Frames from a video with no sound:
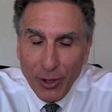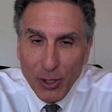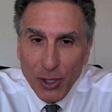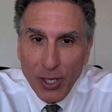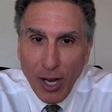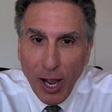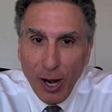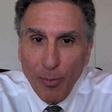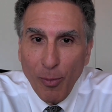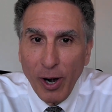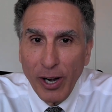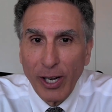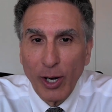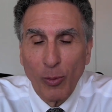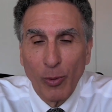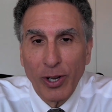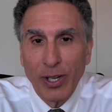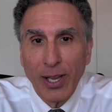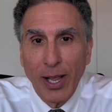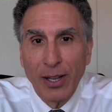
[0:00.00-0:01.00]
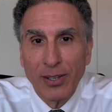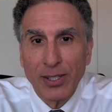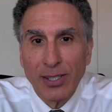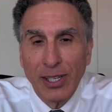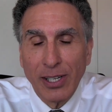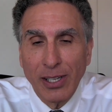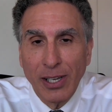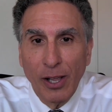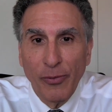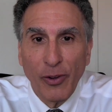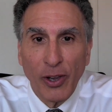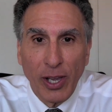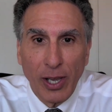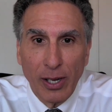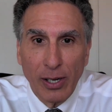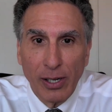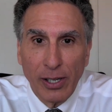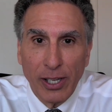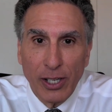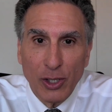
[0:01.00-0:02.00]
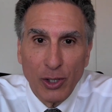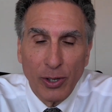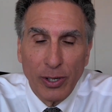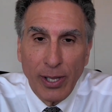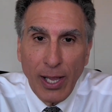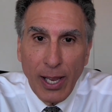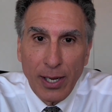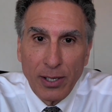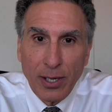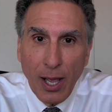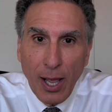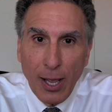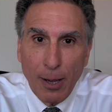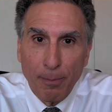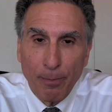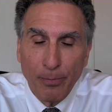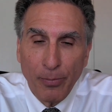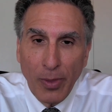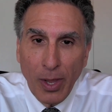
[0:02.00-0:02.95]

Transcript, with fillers: The stock market went down significantly during that time.